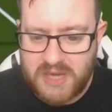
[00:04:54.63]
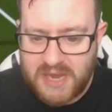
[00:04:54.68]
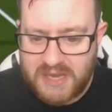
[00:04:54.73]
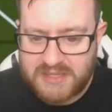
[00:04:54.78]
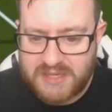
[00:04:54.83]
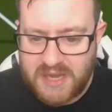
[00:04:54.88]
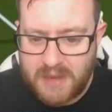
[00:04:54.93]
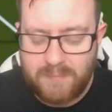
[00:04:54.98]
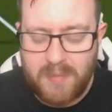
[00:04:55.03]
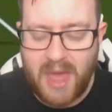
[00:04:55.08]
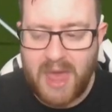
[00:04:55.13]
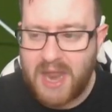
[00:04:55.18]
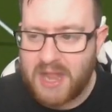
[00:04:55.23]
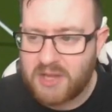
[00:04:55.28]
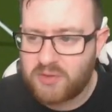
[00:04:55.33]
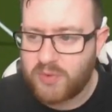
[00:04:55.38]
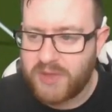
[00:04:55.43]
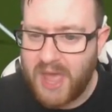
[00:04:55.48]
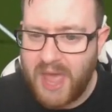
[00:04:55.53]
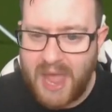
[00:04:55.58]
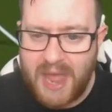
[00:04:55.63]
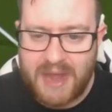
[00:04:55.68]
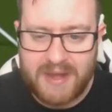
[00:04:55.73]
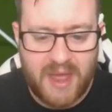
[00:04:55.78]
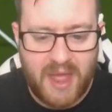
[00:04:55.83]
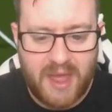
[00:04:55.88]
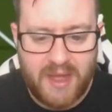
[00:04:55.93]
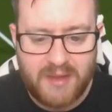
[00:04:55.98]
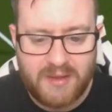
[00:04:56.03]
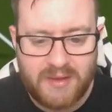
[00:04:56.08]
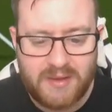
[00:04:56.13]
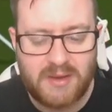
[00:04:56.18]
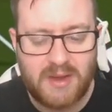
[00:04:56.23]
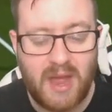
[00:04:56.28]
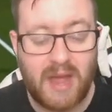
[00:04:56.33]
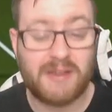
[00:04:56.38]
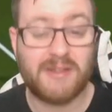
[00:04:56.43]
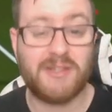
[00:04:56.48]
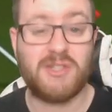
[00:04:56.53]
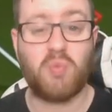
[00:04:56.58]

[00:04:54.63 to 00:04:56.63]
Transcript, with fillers: takes it. Bennett with a header, and